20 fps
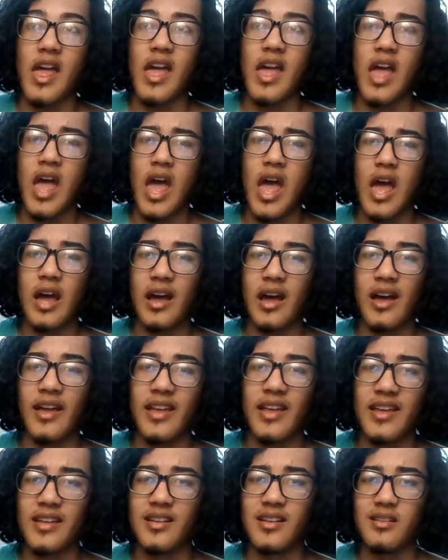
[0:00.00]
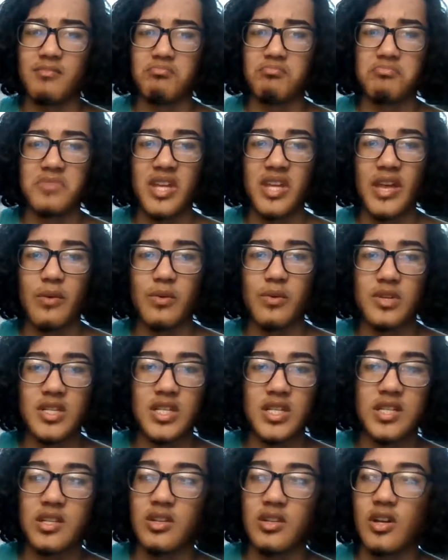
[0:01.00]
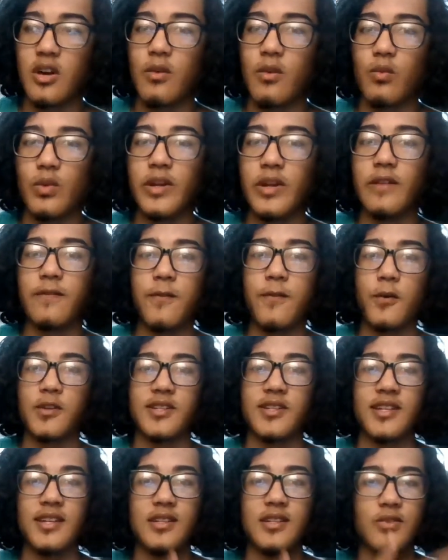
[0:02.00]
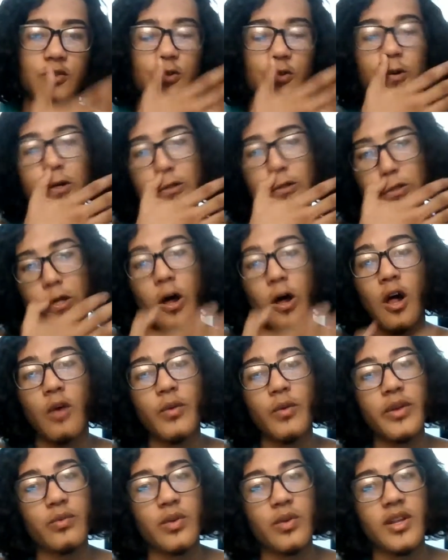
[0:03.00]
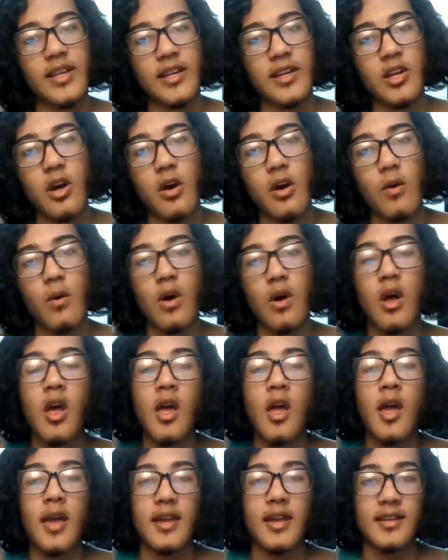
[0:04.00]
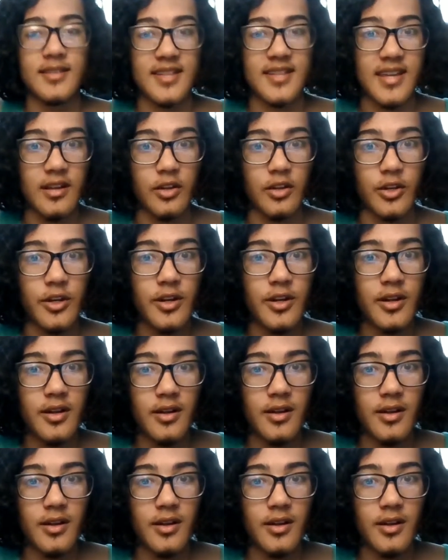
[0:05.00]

And it would just, you know, reinforce Kid's crew, because all we really know is Killer.